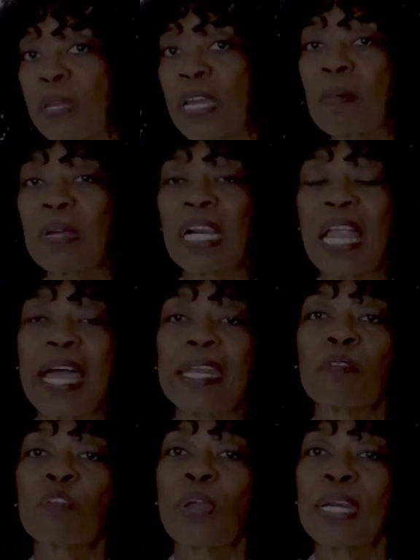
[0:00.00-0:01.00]
become a
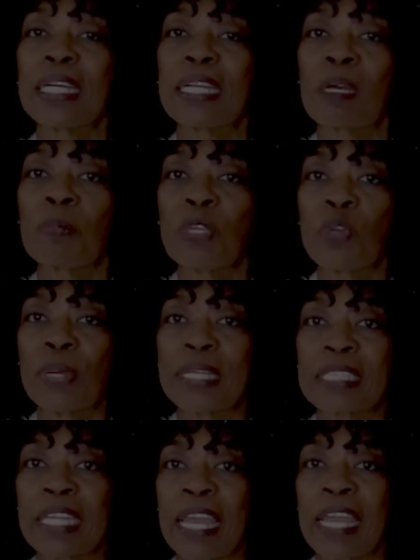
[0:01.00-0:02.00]
client of Credit Help
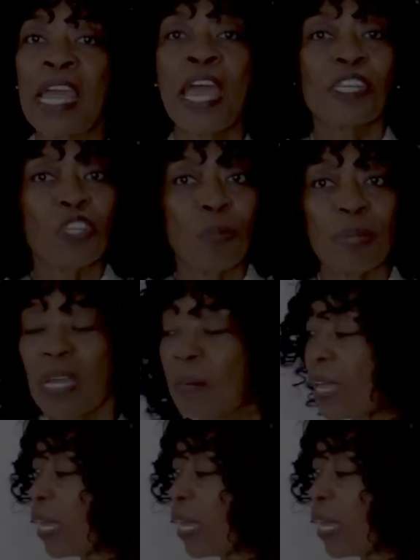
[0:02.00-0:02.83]
USA, you become